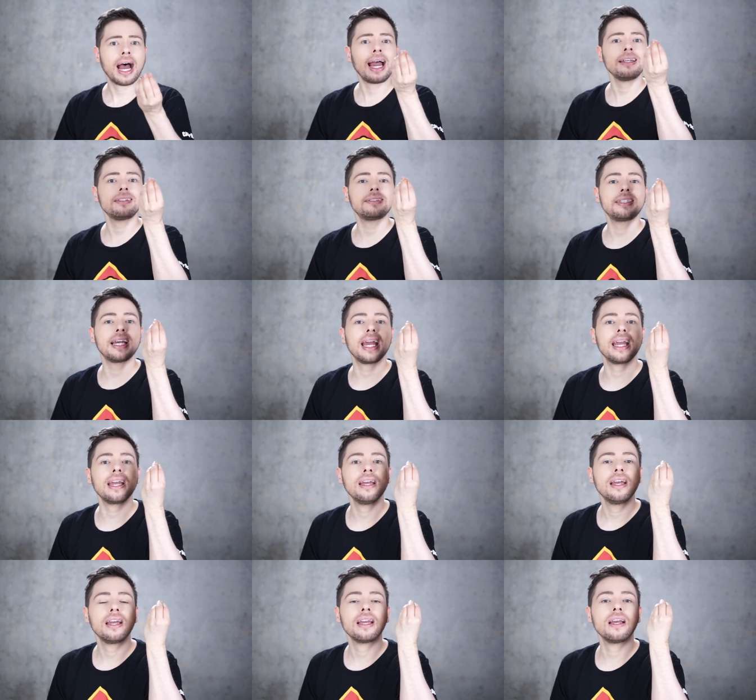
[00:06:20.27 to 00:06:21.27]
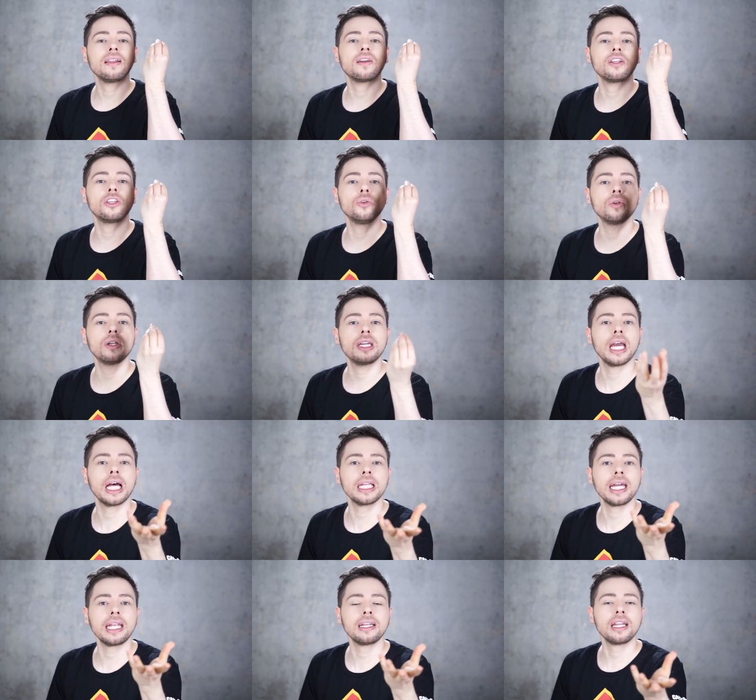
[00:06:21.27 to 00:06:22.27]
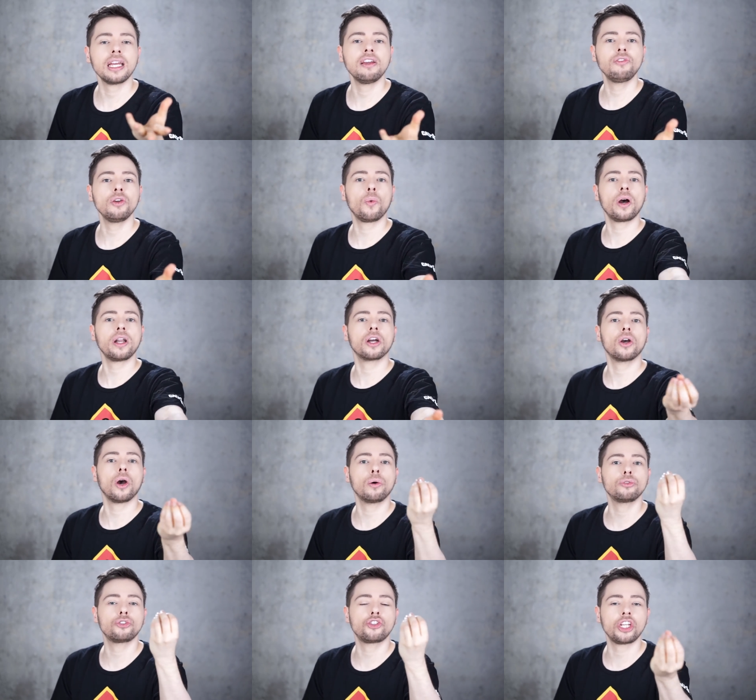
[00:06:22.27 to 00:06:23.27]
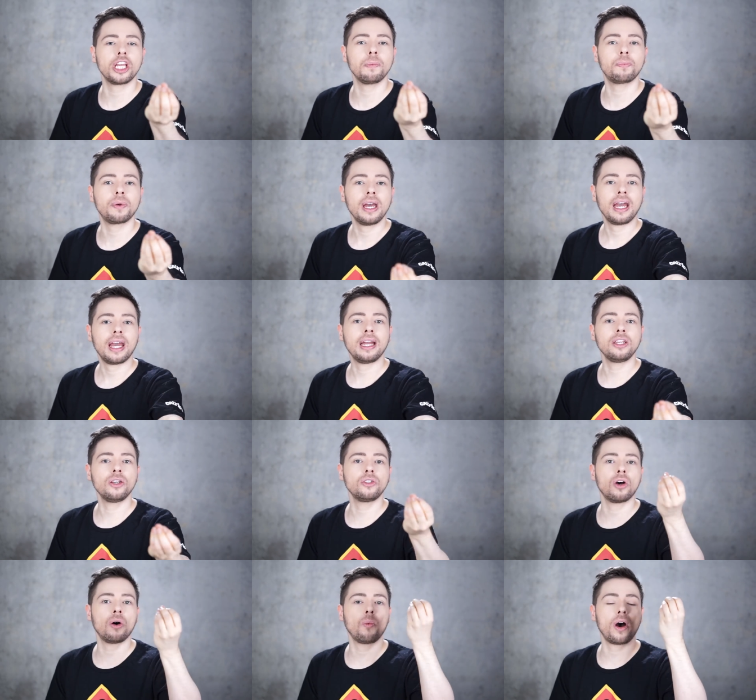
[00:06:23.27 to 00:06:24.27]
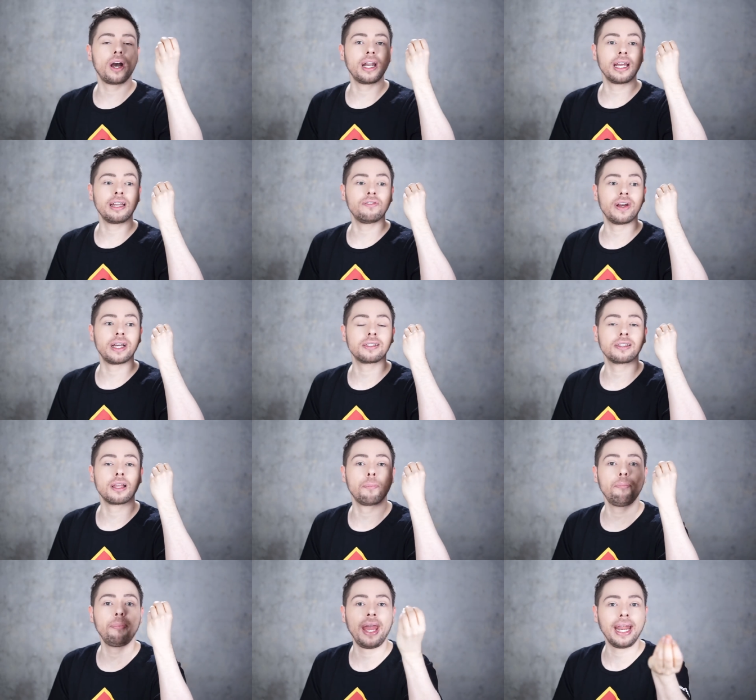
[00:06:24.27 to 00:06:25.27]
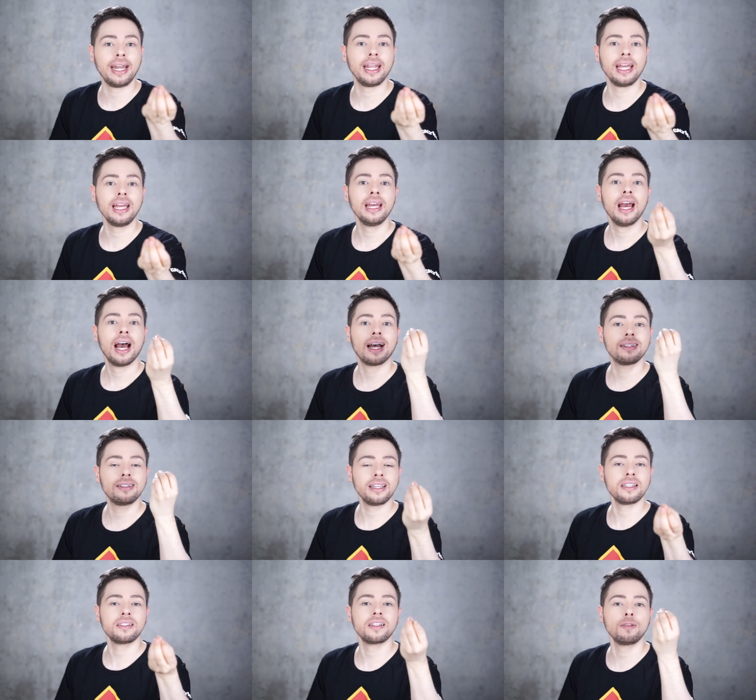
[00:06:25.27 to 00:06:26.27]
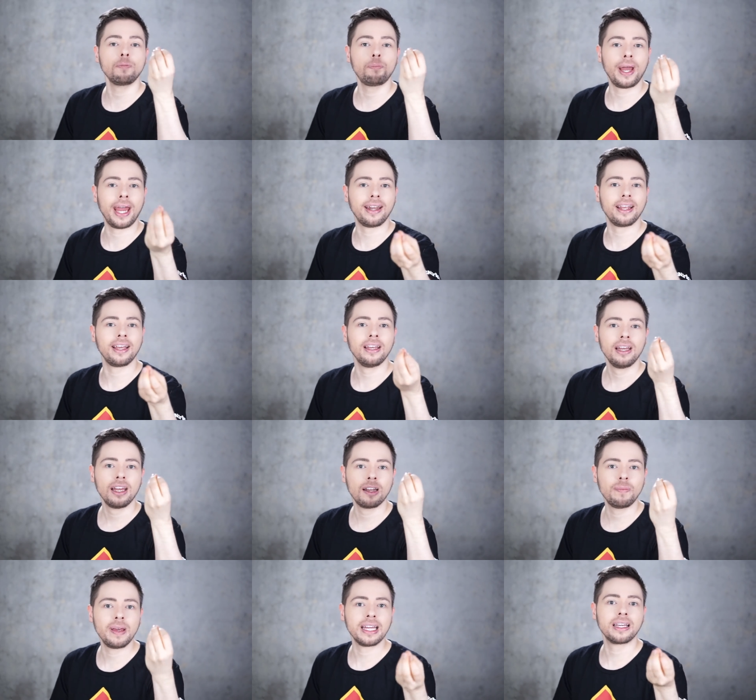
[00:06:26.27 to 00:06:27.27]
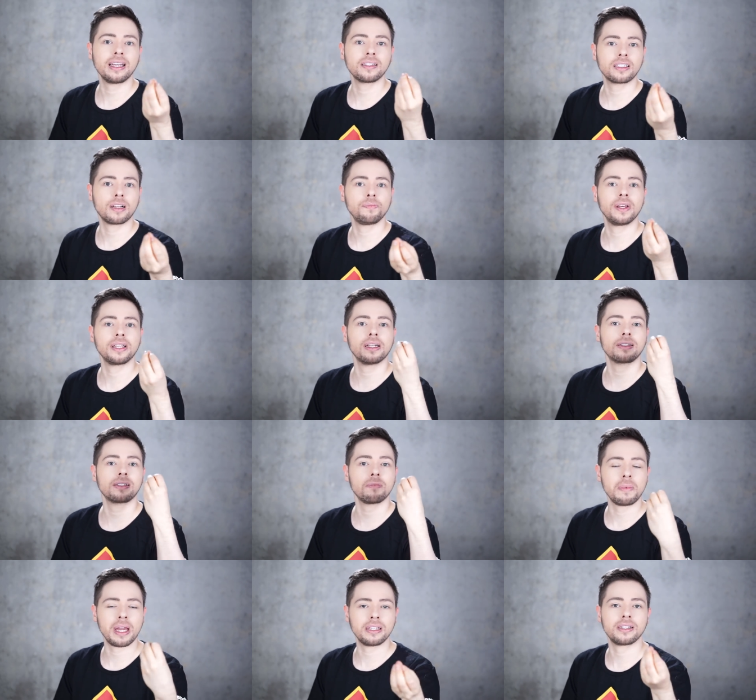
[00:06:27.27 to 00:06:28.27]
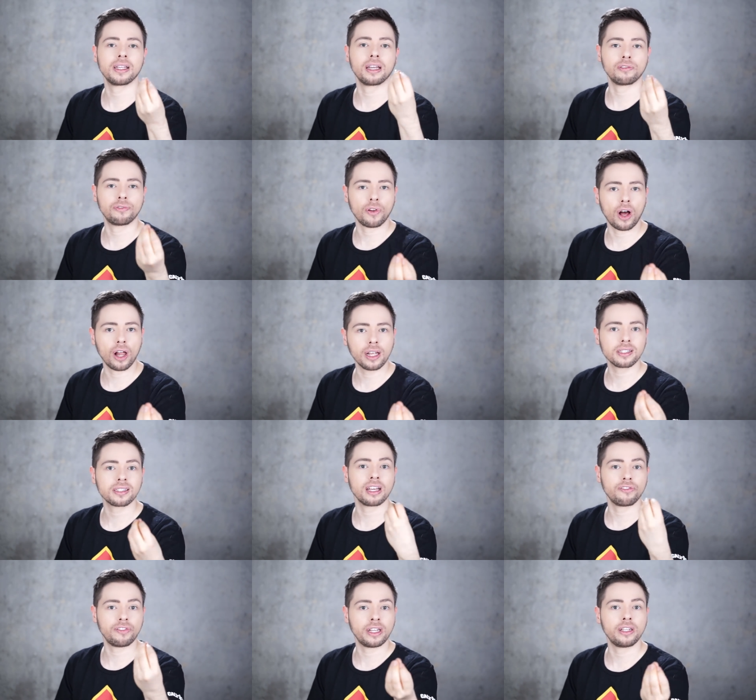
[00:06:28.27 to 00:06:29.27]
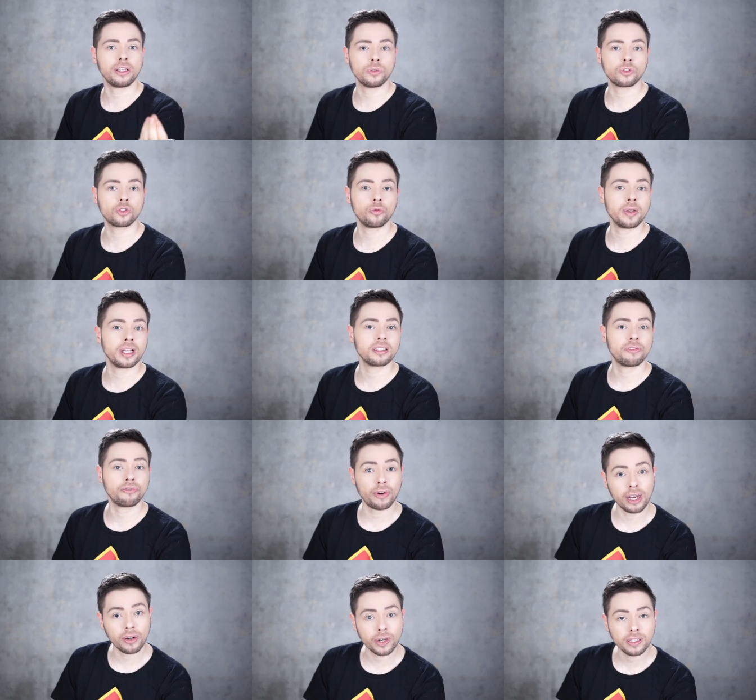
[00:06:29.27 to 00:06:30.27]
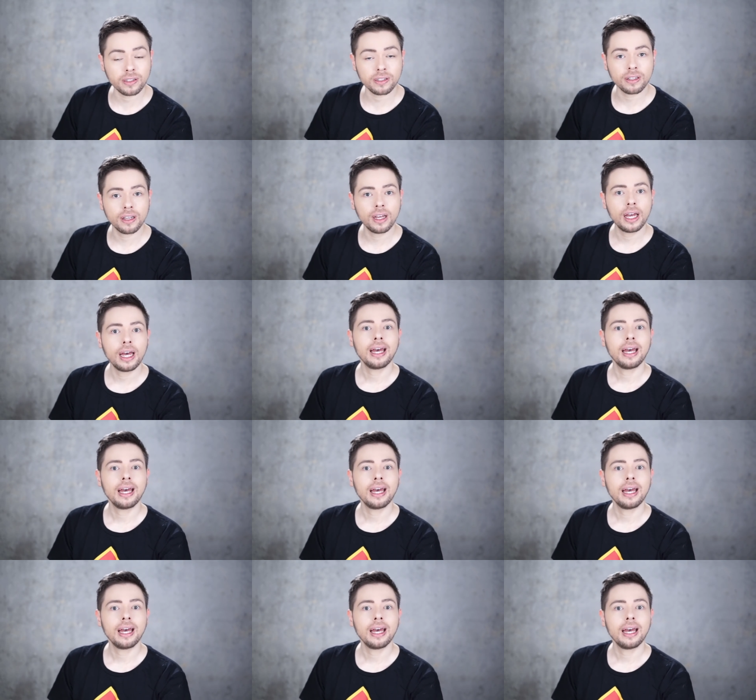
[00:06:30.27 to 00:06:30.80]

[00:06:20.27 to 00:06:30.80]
I say either you kill it if you want to go cheap and you don't want to invest a penny, a decent penny, in making something that's amazing and flawless, like Fendi used to be as a fragrance.